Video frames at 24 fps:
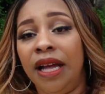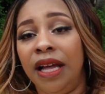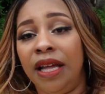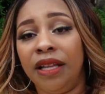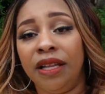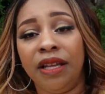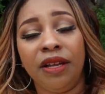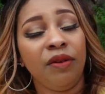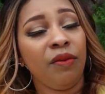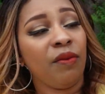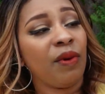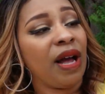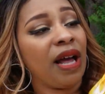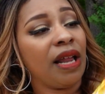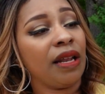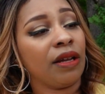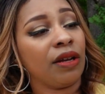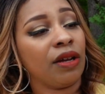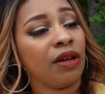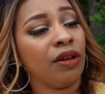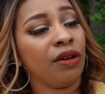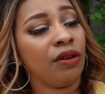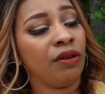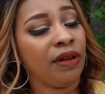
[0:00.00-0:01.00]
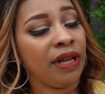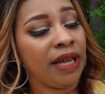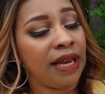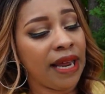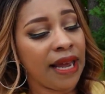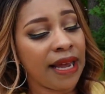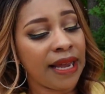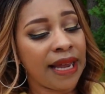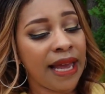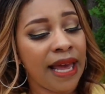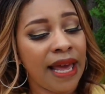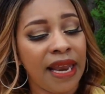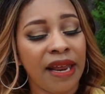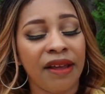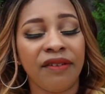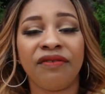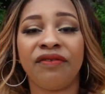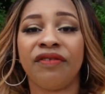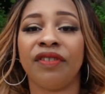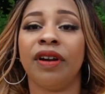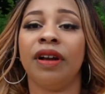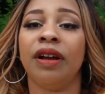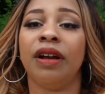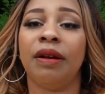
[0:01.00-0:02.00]
a little while ago, and I got it
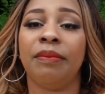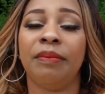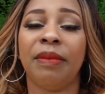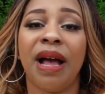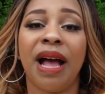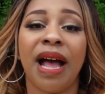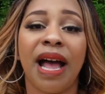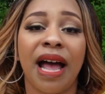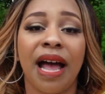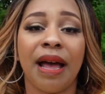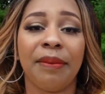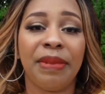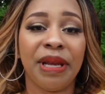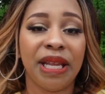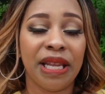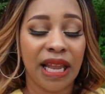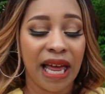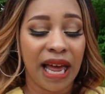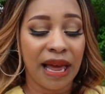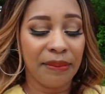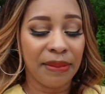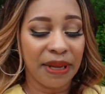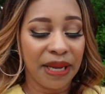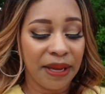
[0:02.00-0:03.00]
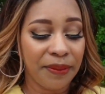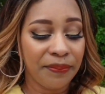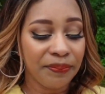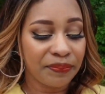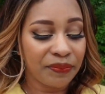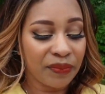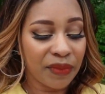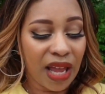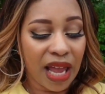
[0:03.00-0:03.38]
from Hobby Lobby.